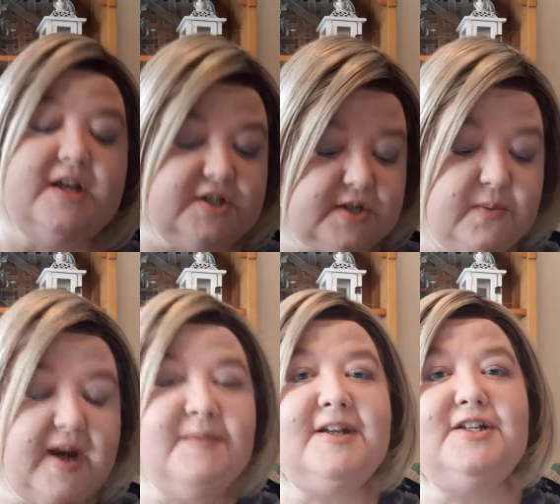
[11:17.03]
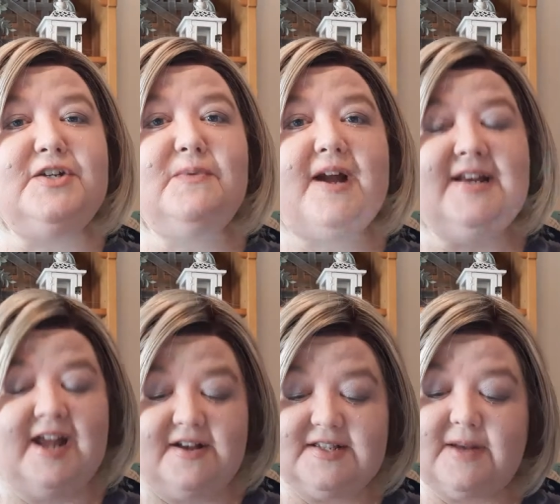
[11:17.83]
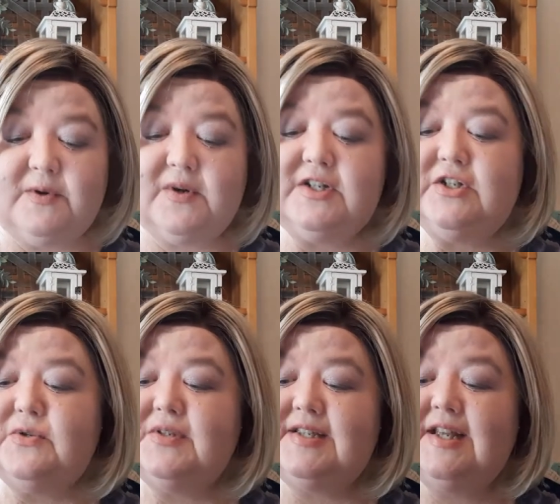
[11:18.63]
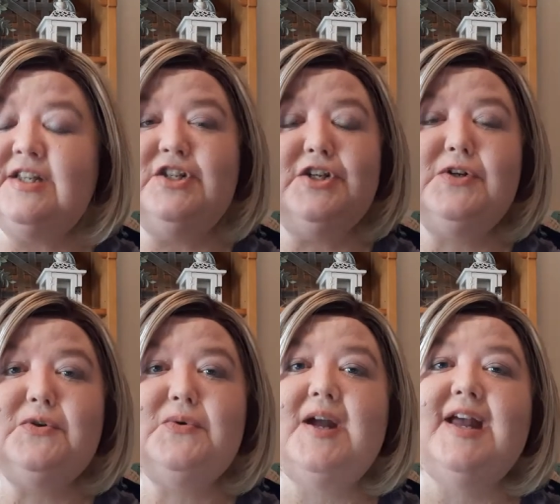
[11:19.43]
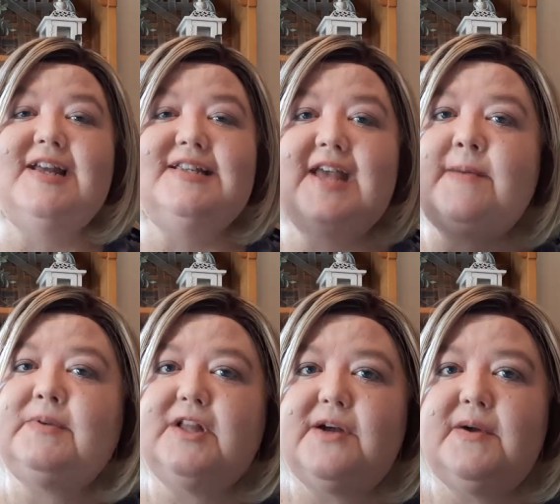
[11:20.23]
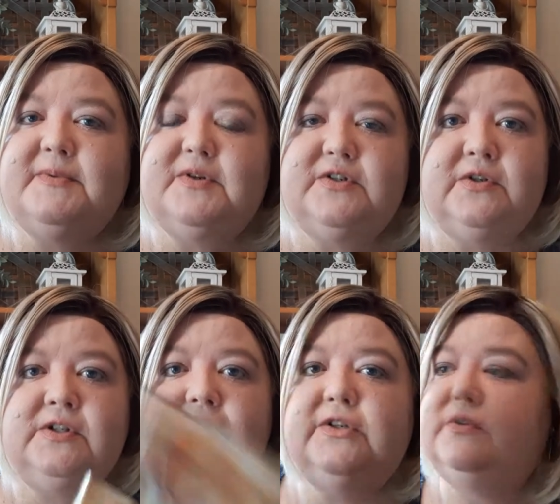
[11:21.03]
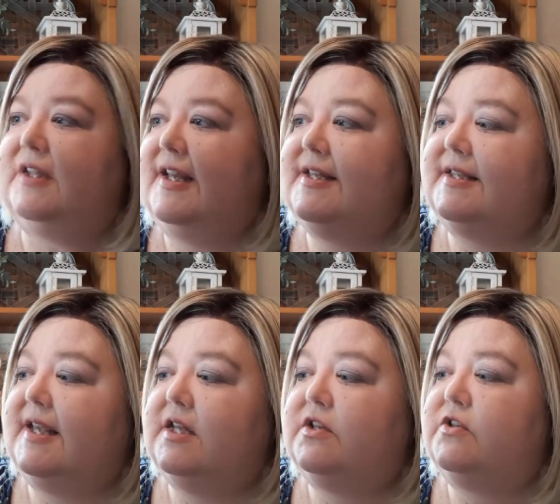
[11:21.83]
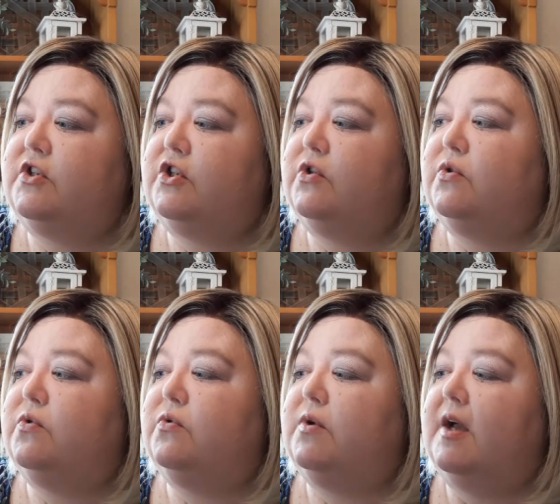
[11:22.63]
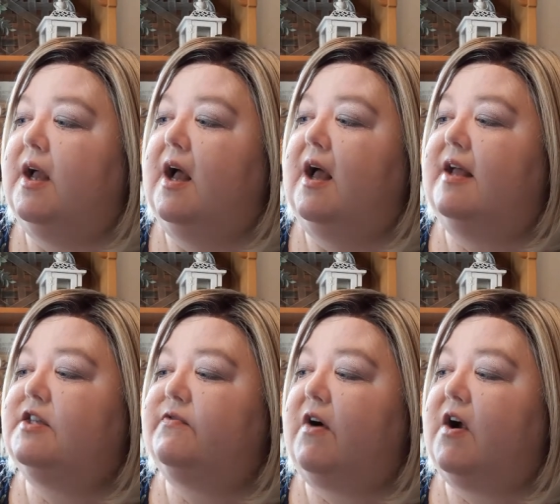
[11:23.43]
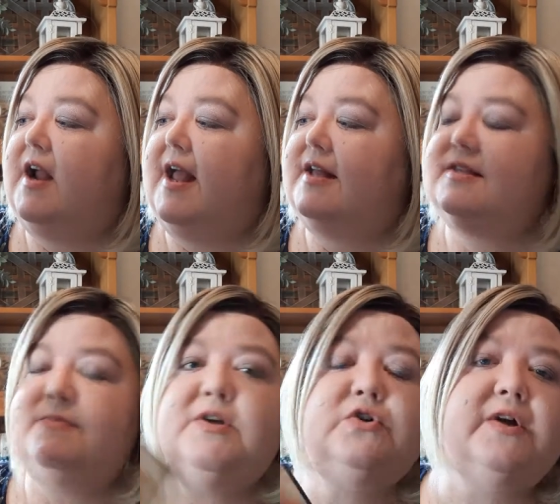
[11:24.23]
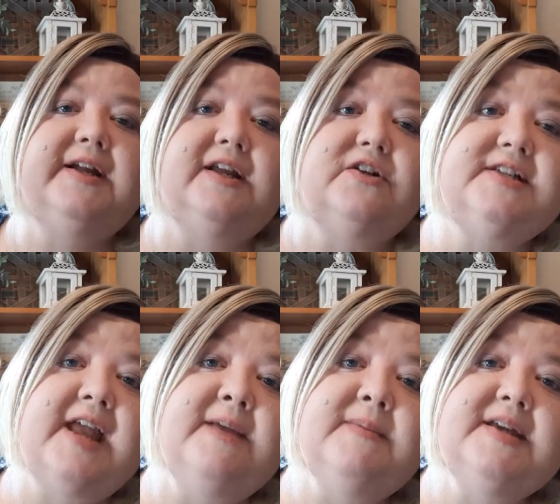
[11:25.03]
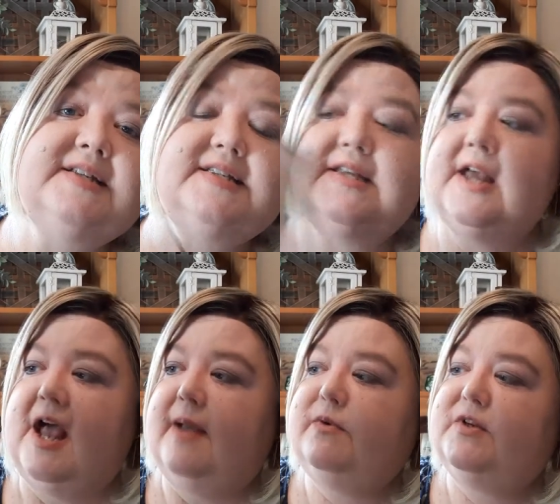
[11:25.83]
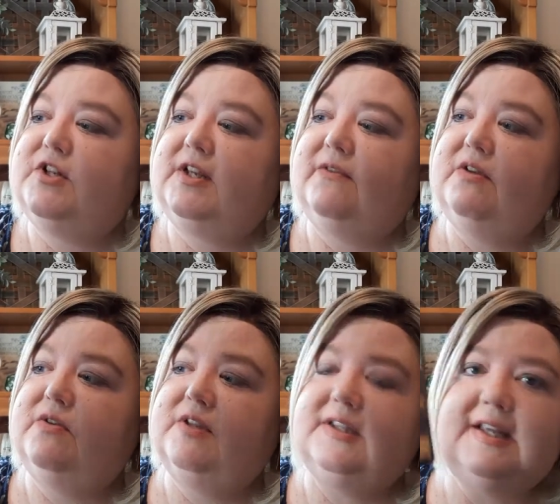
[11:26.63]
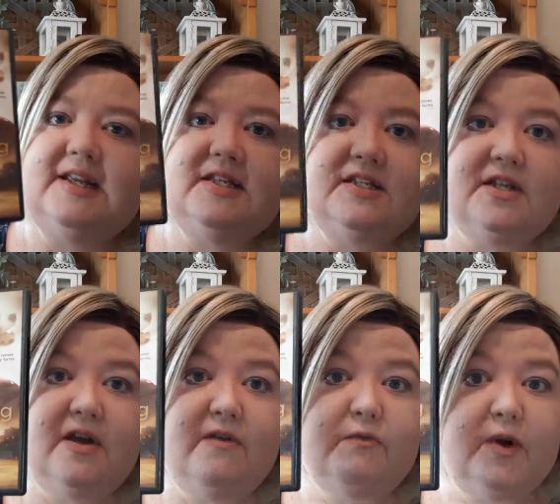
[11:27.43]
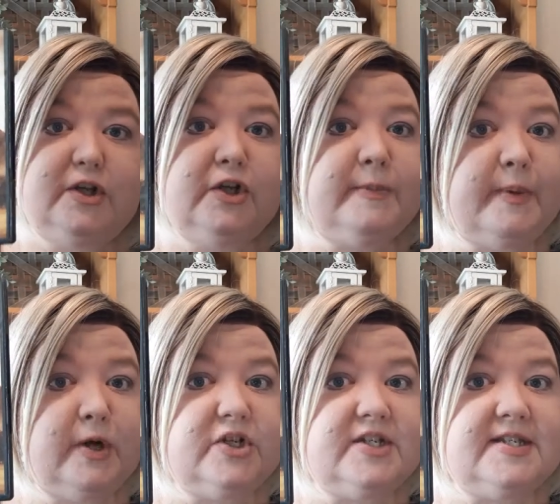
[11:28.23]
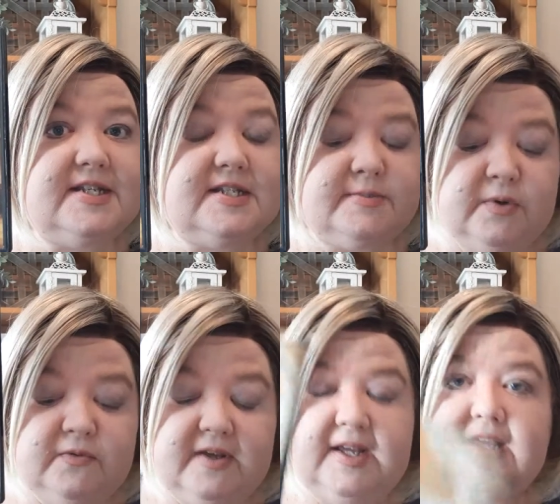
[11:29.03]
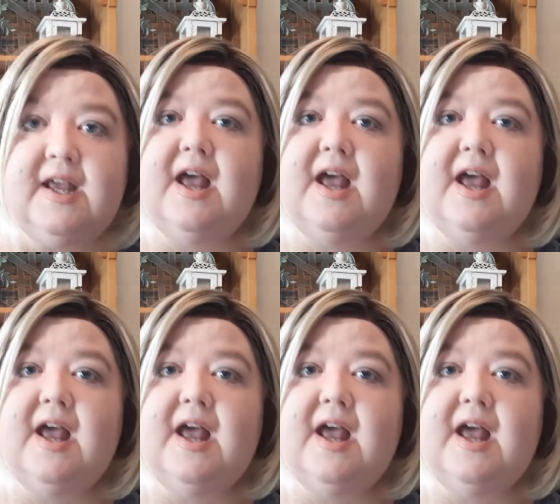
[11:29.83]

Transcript: So what I'm going to do right now is I'm going to send you down below, I'm going to include links into as far as Mill Creek Entertainment. I'm going to give you the links of where you can purchase this movie.